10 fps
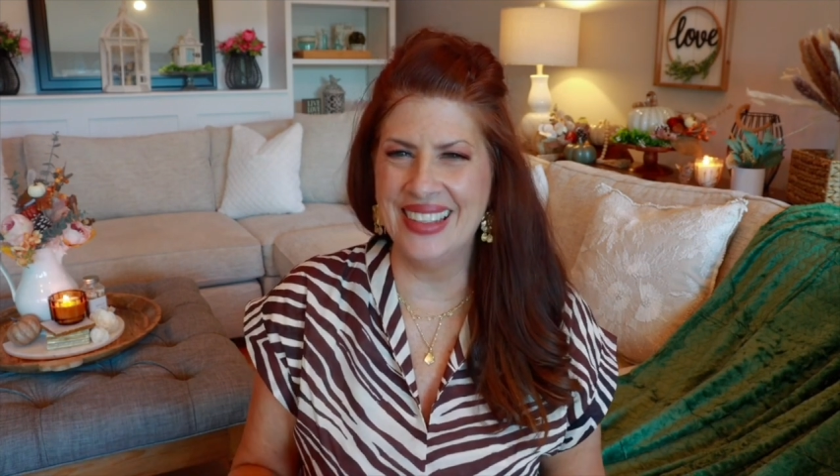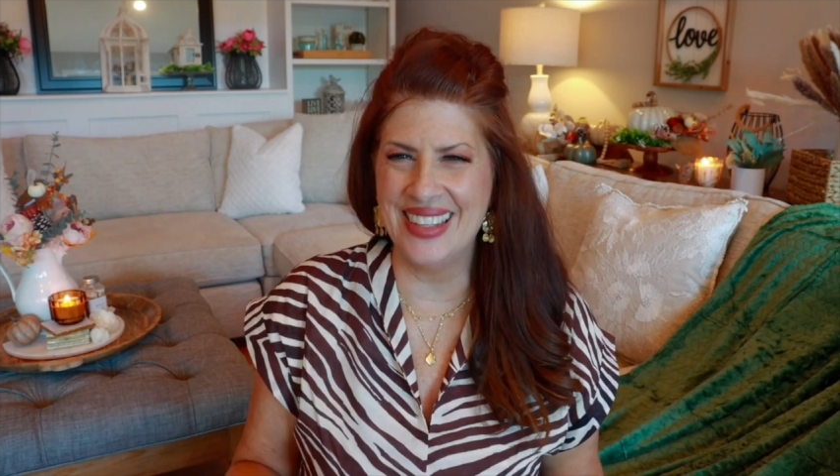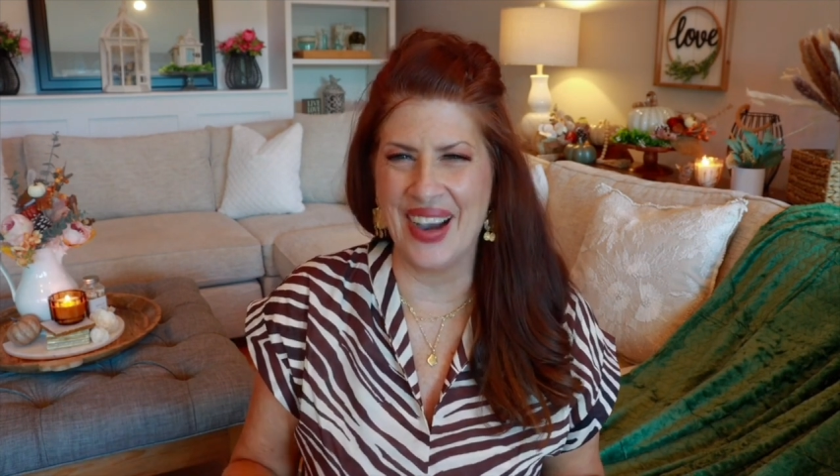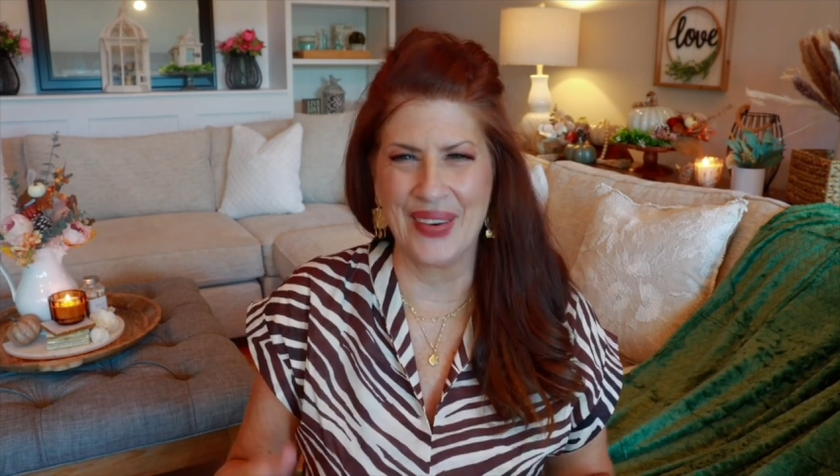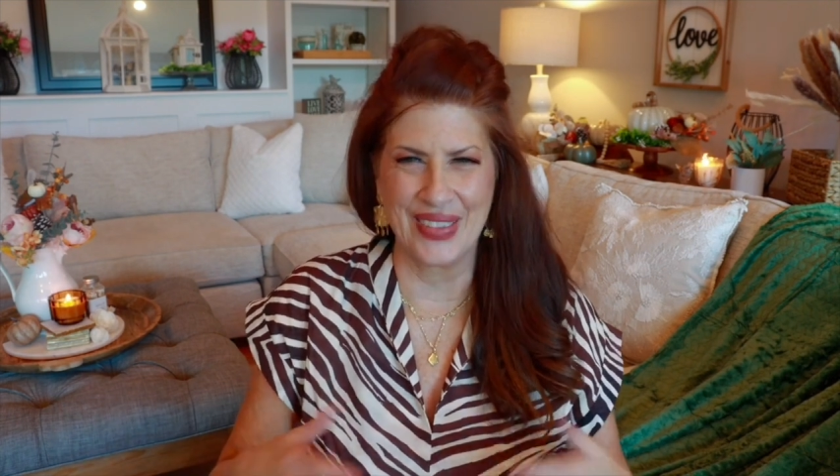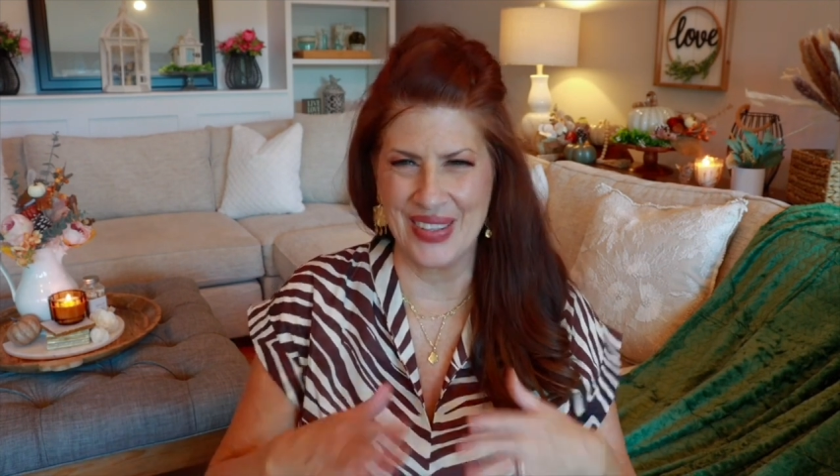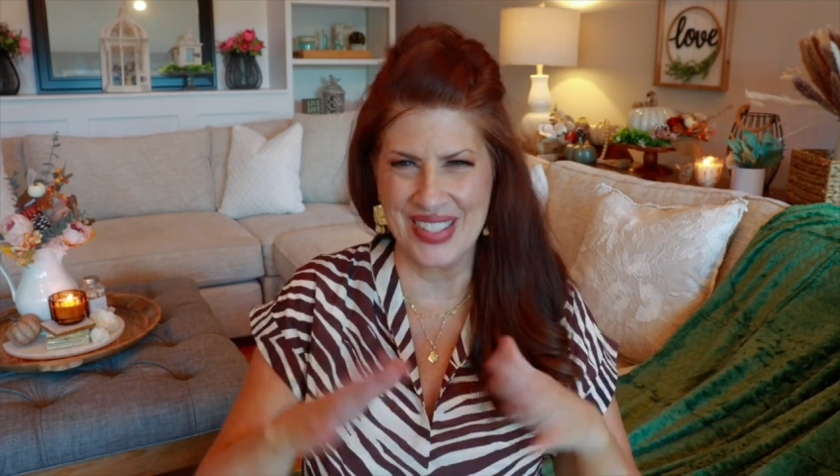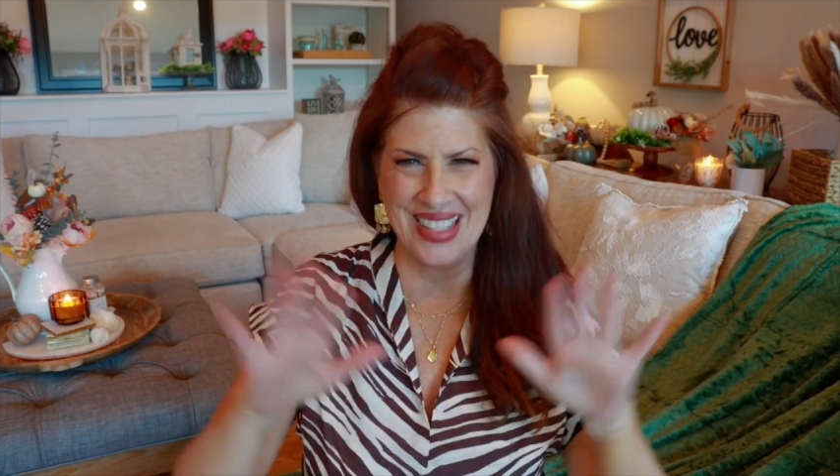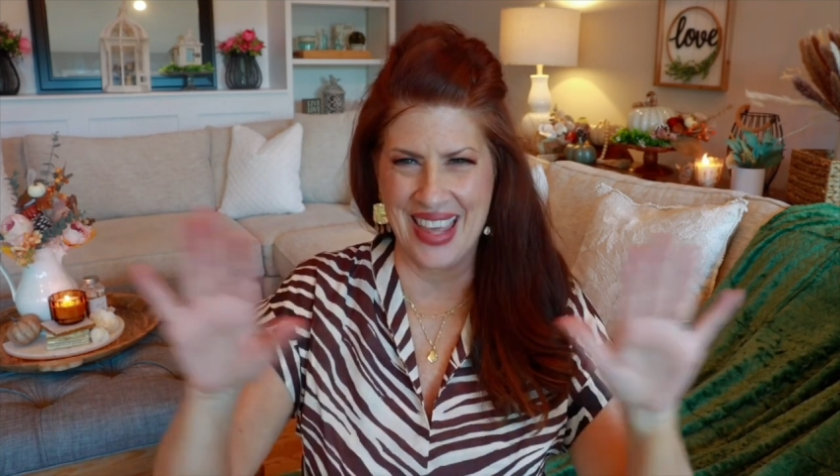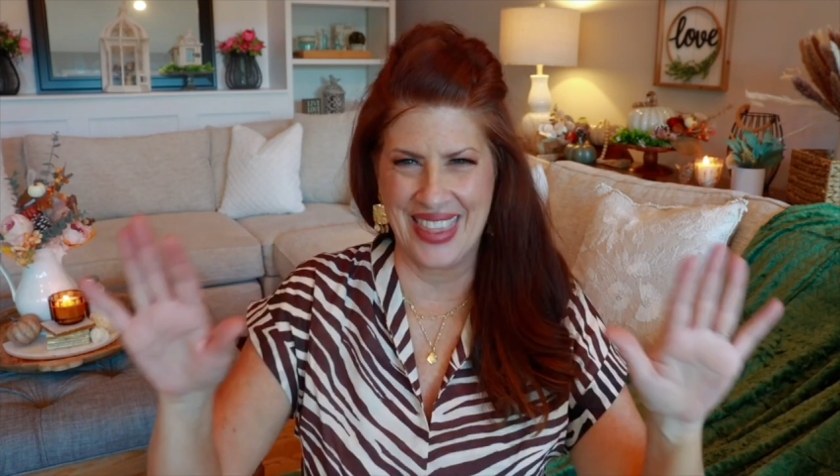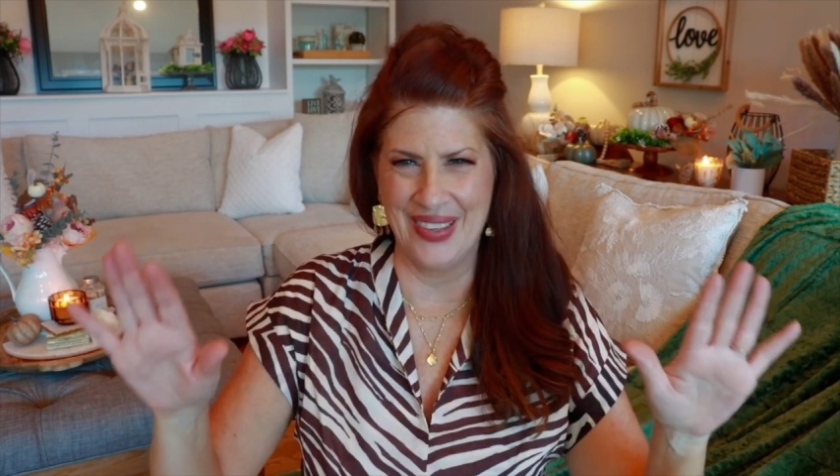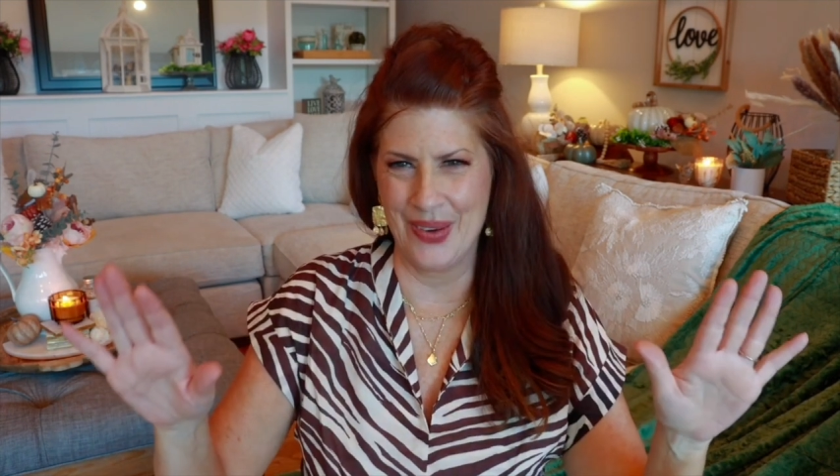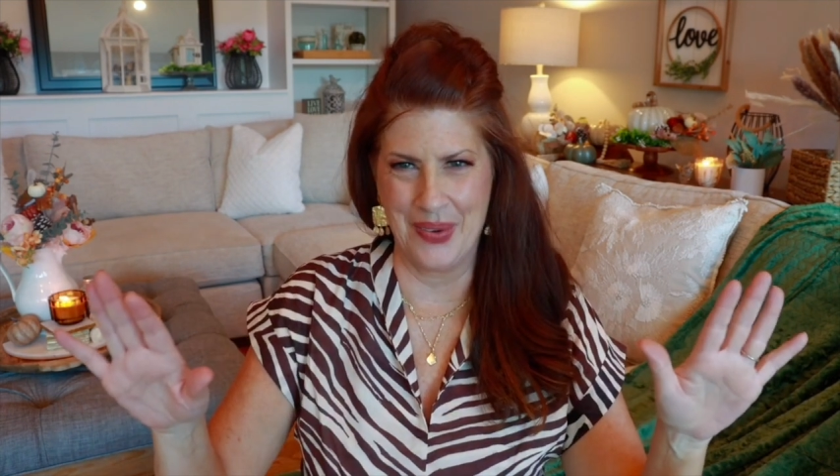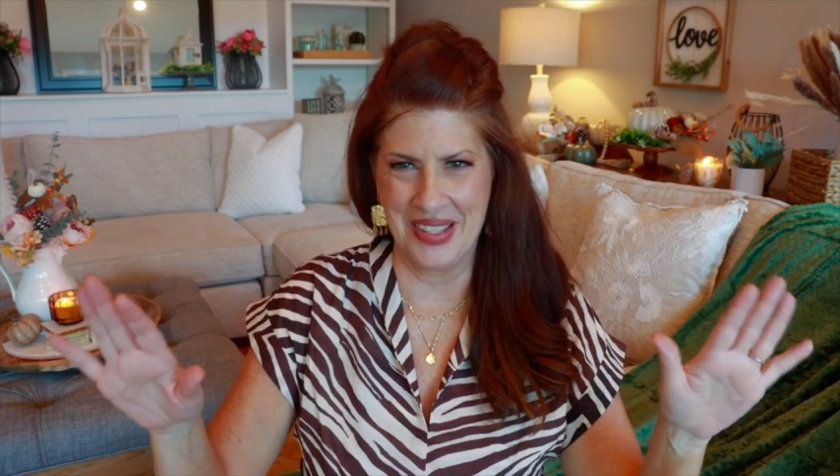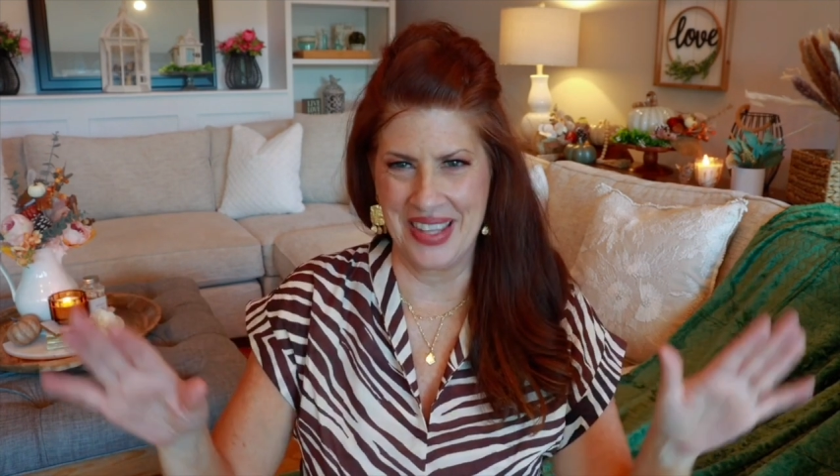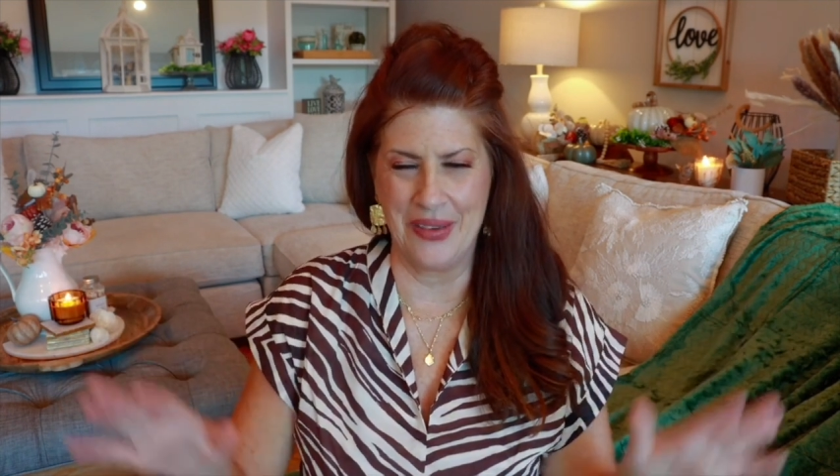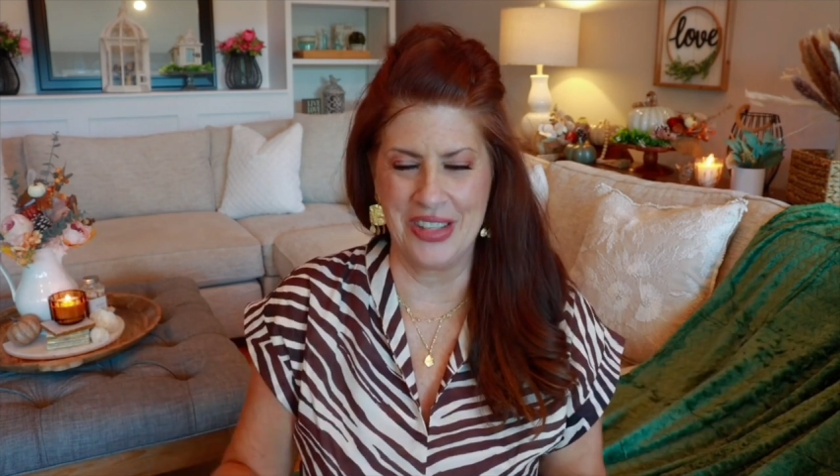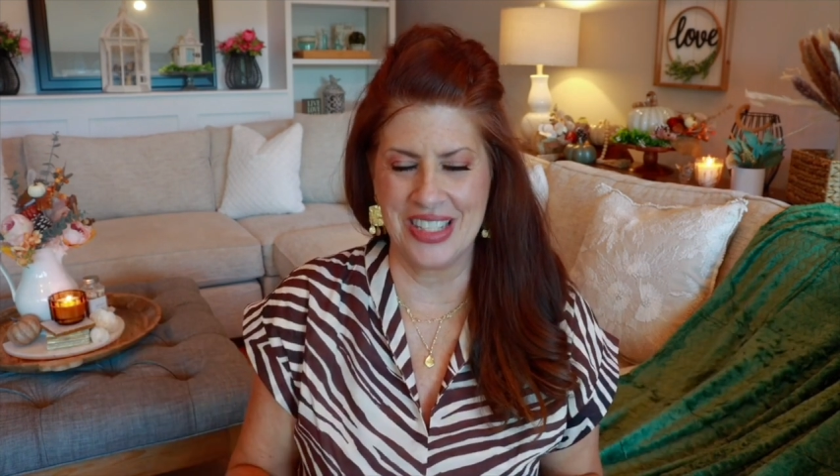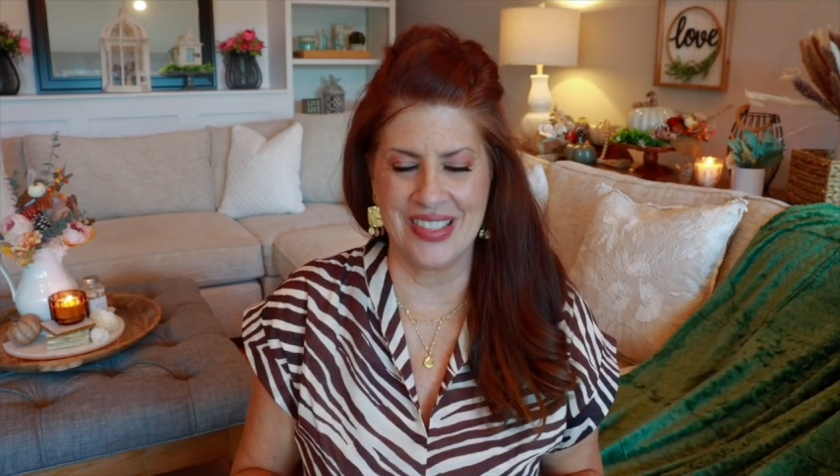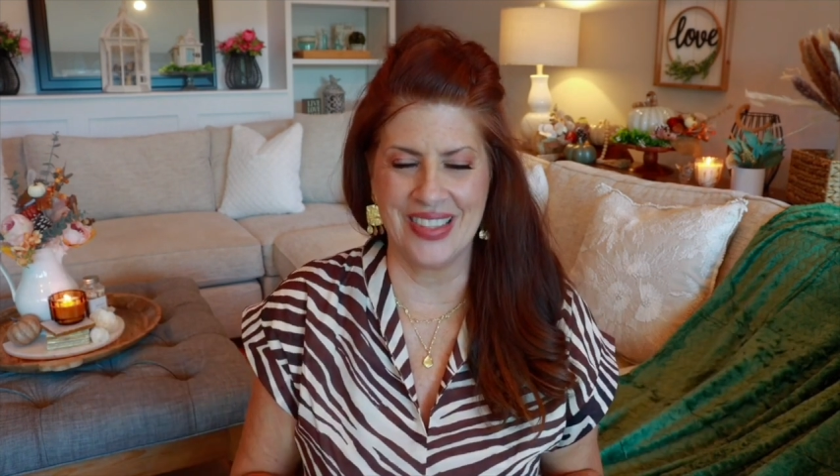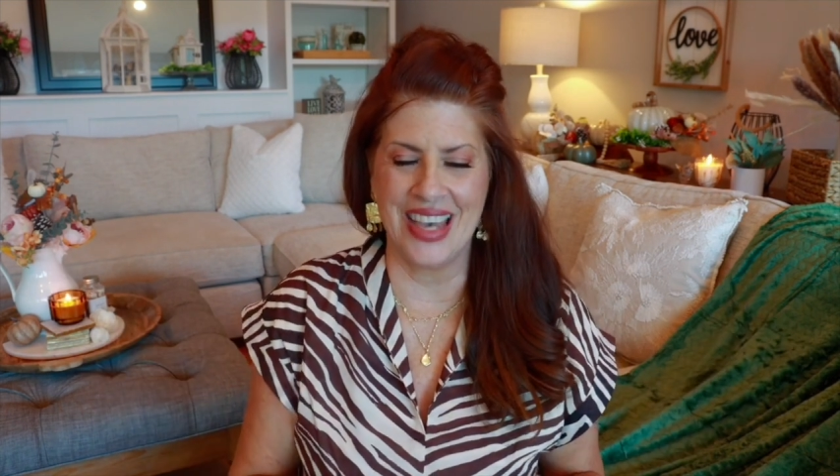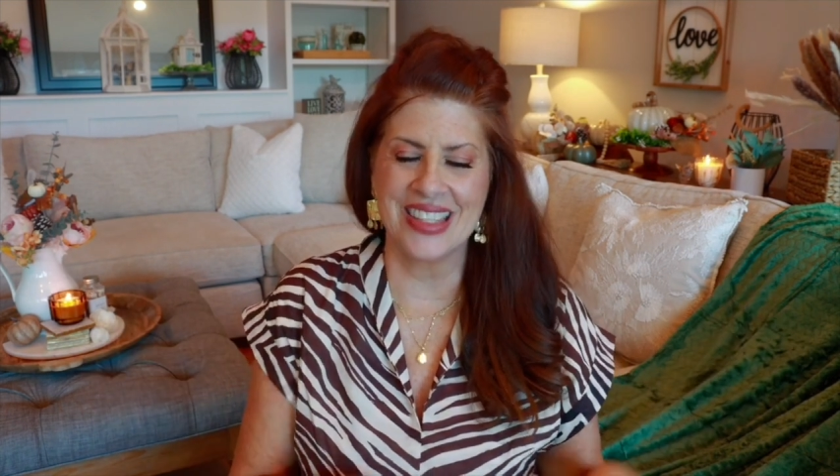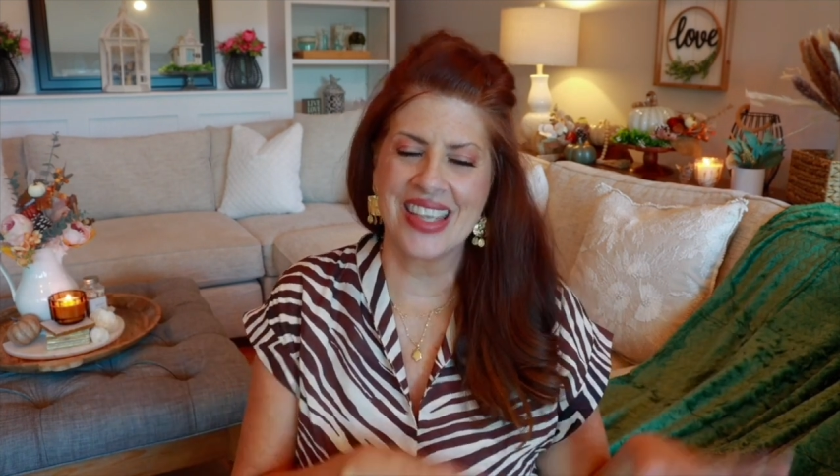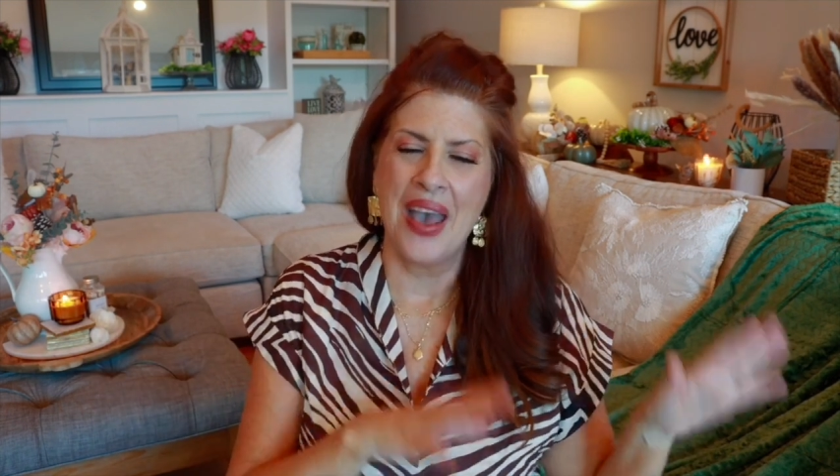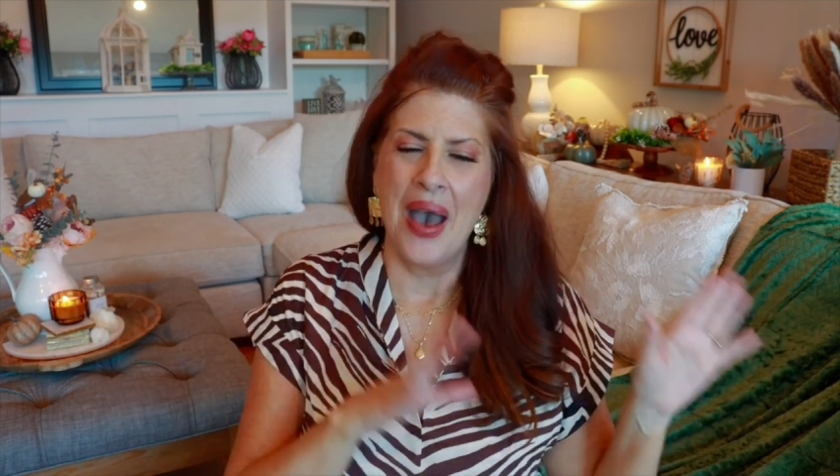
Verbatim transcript: No, there's nothing wrong with having two lights.